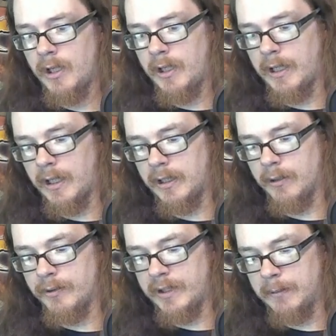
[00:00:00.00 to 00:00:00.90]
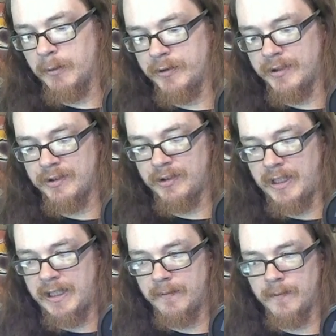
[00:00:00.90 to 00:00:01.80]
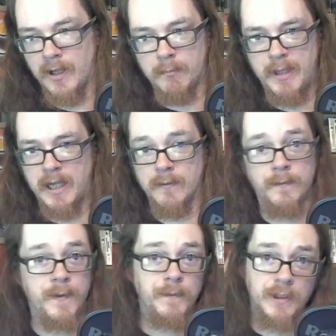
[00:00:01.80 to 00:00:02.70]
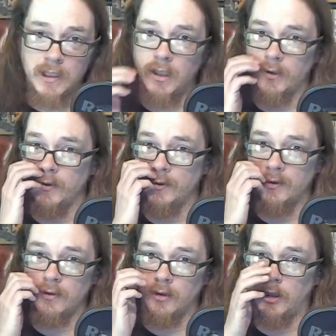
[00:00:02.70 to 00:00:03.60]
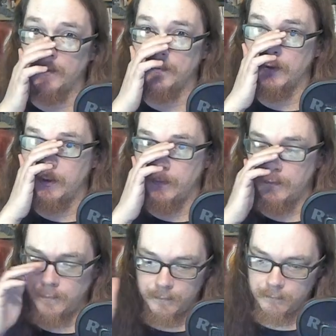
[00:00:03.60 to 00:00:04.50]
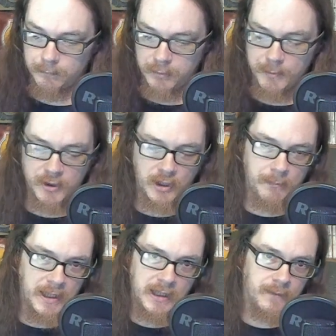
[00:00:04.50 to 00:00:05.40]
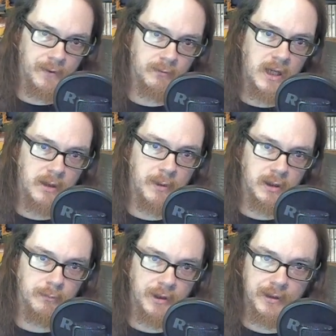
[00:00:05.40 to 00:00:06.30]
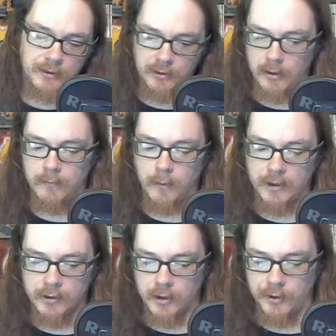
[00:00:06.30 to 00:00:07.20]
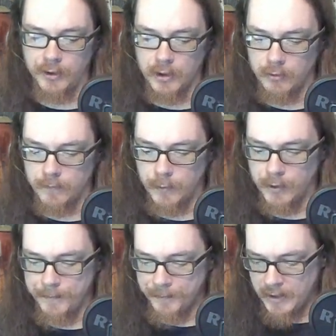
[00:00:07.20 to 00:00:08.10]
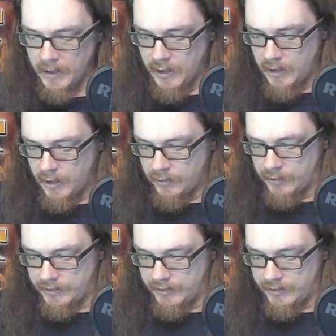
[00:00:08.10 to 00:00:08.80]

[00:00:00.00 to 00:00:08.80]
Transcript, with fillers: And I was able to save about $50 off of pretty much um, I got it for the rock bottom price of what it's currently going for. So I